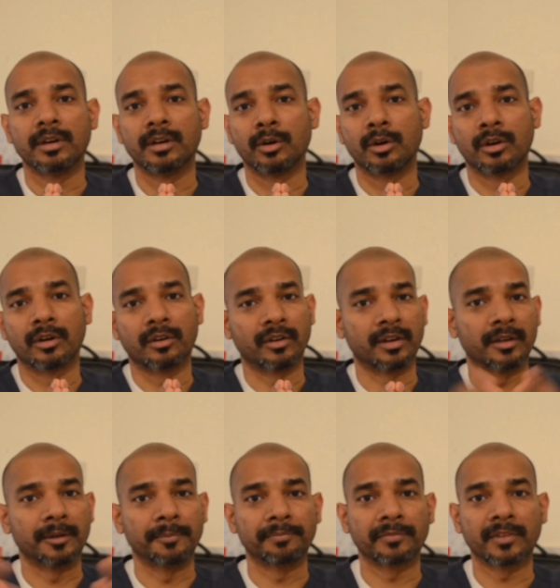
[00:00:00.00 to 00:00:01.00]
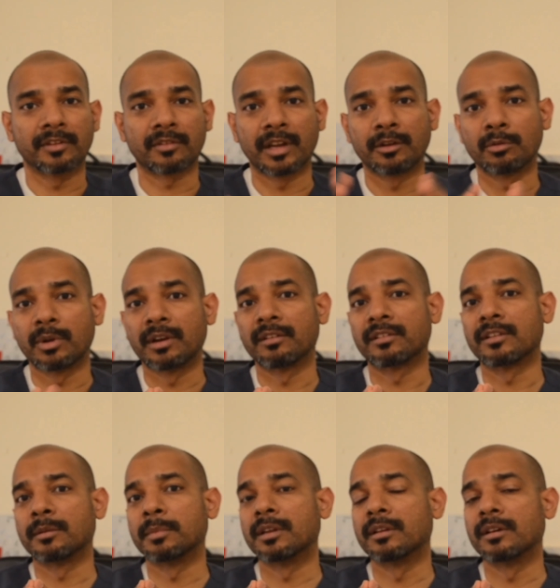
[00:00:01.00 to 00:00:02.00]
or try to address
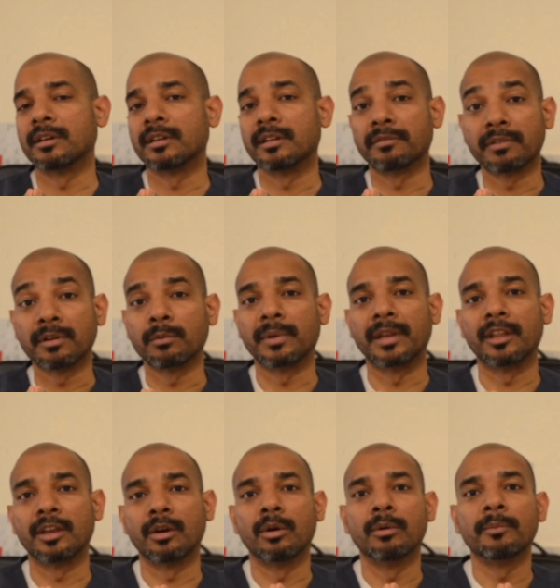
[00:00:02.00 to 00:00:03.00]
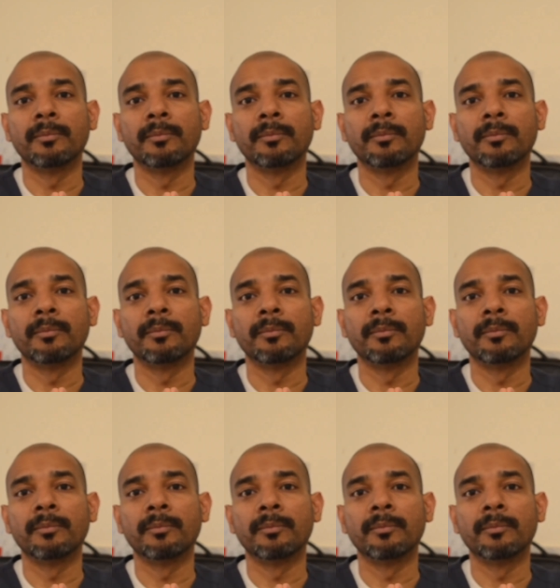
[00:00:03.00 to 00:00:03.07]
them in a different video.